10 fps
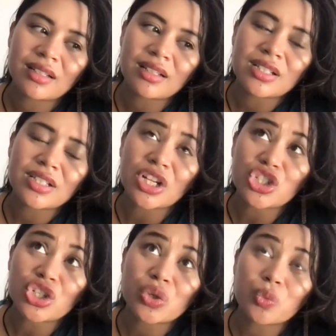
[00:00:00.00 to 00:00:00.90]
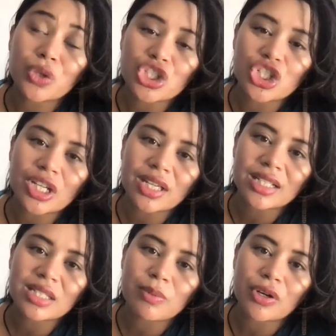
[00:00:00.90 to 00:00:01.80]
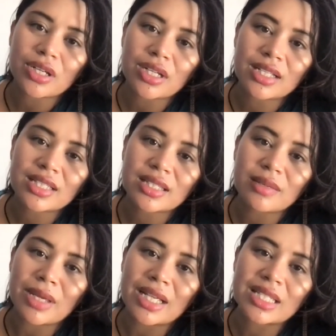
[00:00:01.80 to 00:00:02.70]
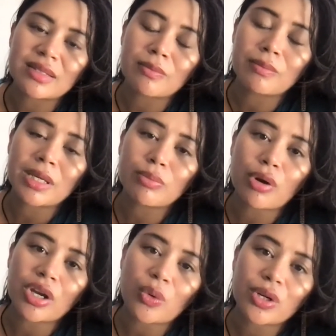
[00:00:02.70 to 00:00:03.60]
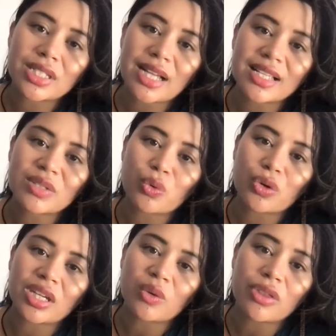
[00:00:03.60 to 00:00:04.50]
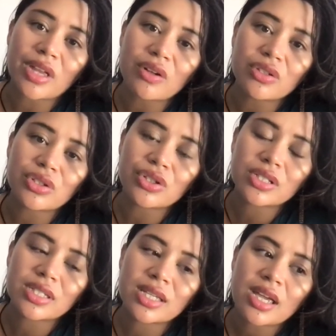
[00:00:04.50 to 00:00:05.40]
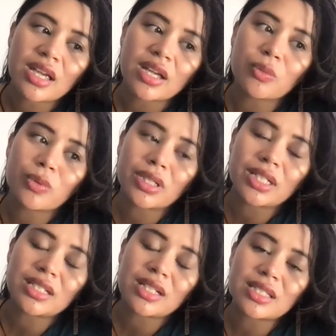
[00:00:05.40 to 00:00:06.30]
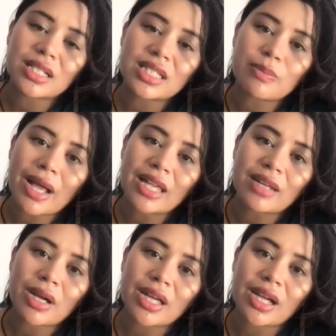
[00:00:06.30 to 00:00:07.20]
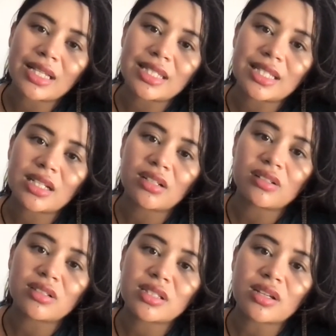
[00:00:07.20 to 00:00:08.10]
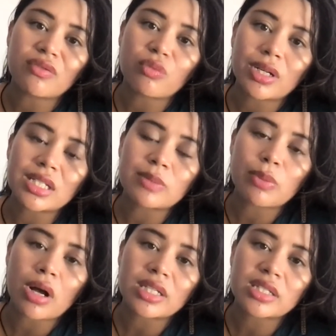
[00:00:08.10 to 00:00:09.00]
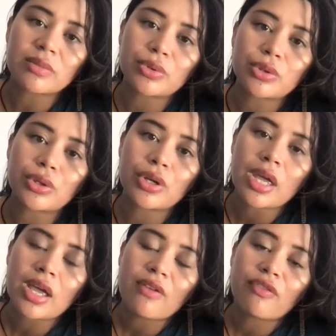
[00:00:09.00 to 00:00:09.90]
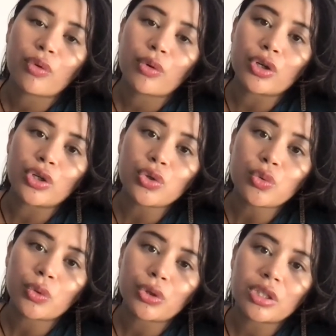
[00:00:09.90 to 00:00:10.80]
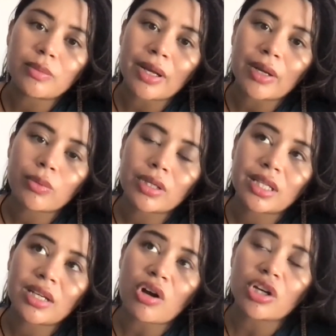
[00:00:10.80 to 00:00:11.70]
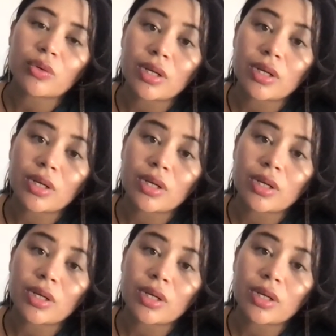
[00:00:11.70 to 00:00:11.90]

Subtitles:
such an enriching experience. It makes me prioritize working with elders. It really does expand my ideas of what is possible for a new world by really honoring the